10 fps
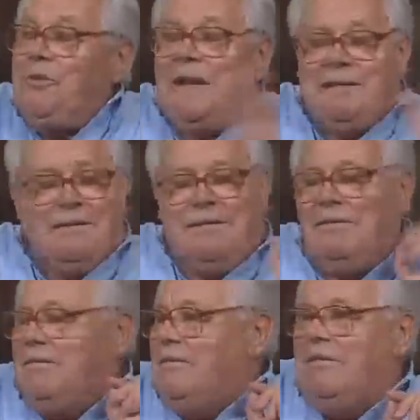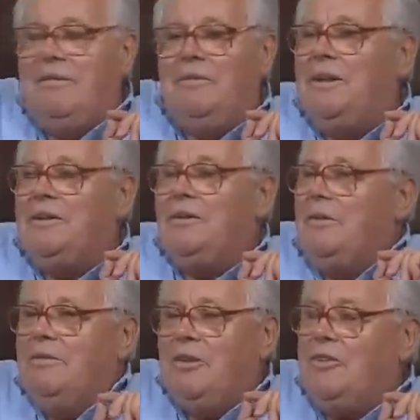That
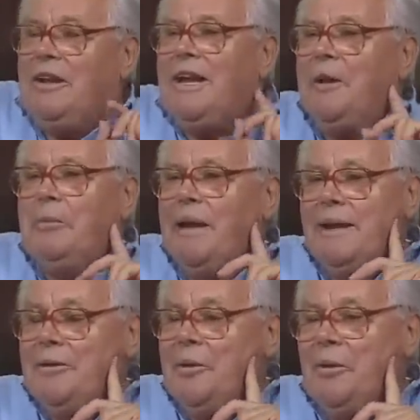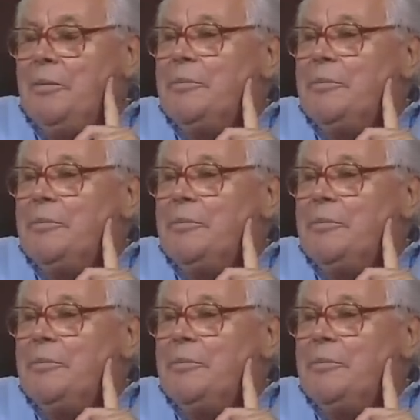doesn't ring a bell at all.